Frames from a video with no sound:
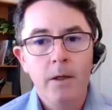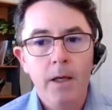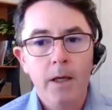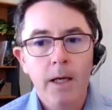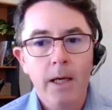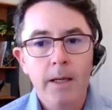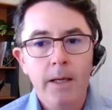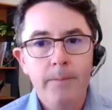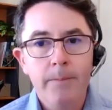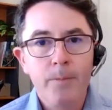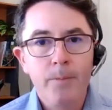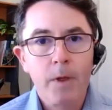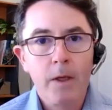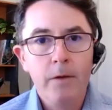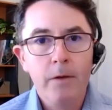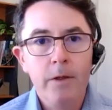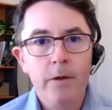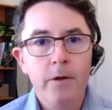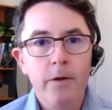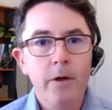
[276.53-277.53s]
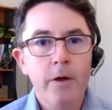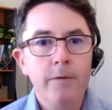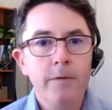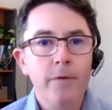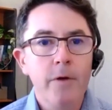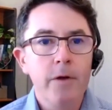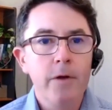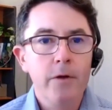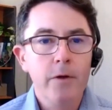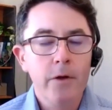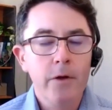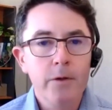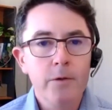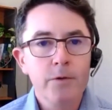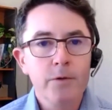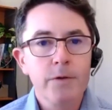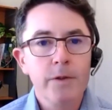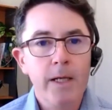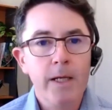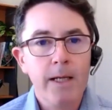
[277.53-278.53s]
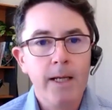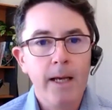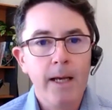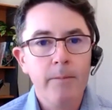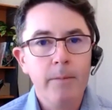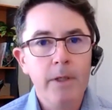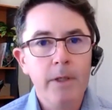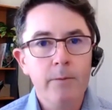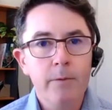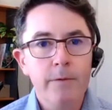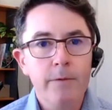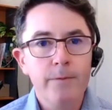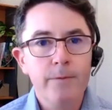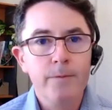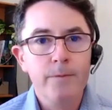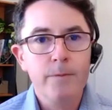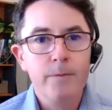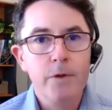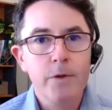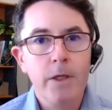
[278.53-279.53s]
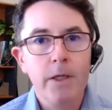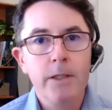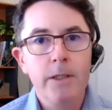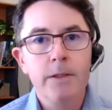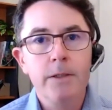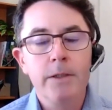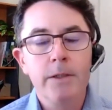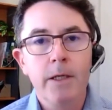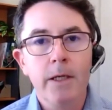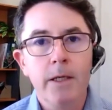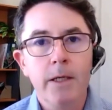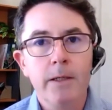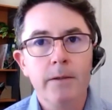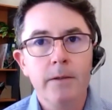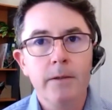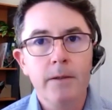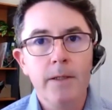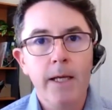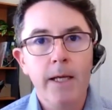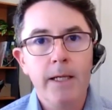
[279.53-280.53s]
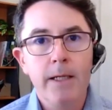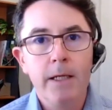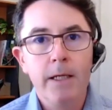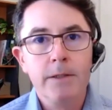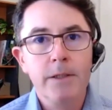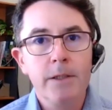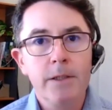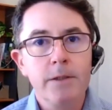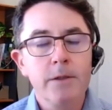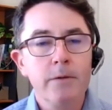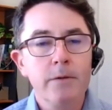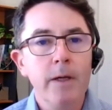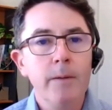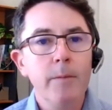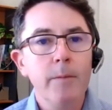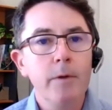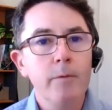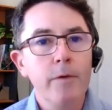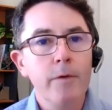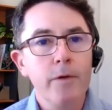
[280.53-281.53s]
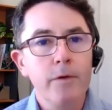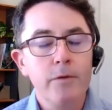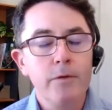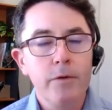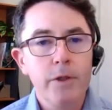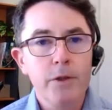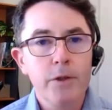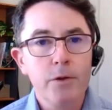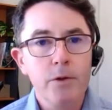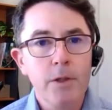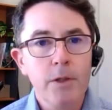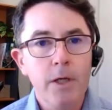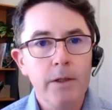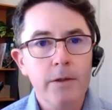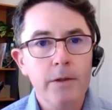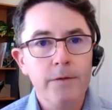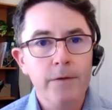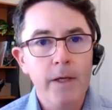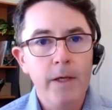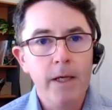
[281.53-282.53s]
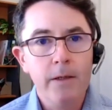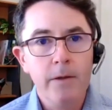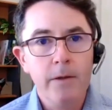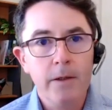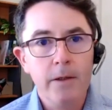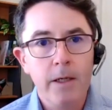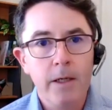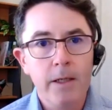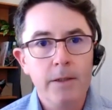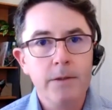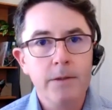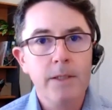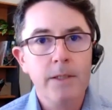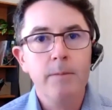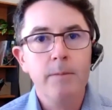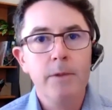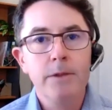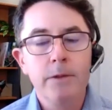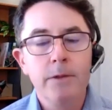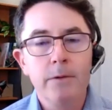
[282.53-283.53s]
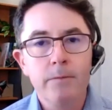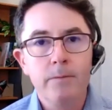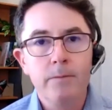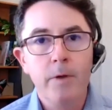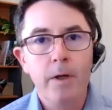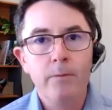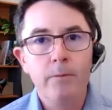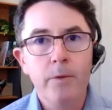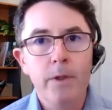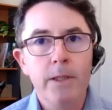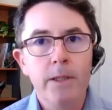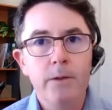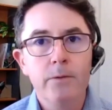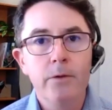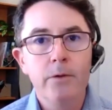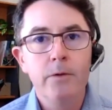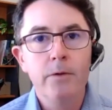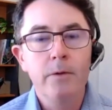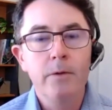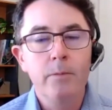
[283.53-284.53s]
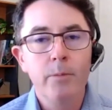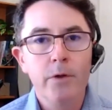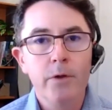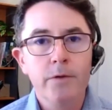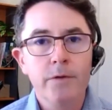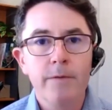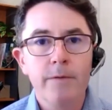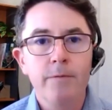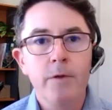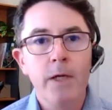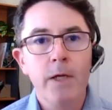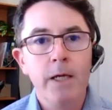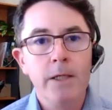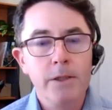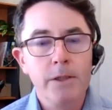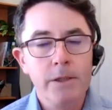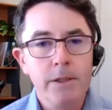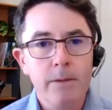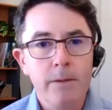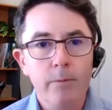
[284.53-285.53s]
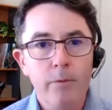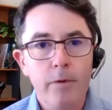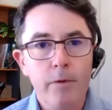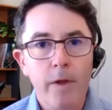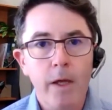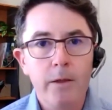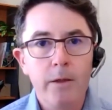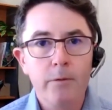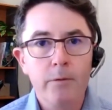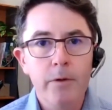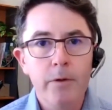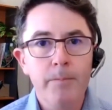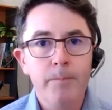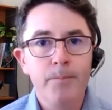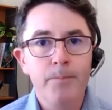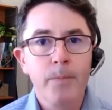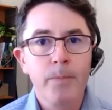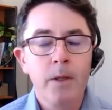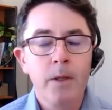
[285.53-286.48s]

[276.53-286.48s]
there are no further hurdles to that happening. We've signed a land access agreement with the traditional owners there and established a really good positive relationship with that group.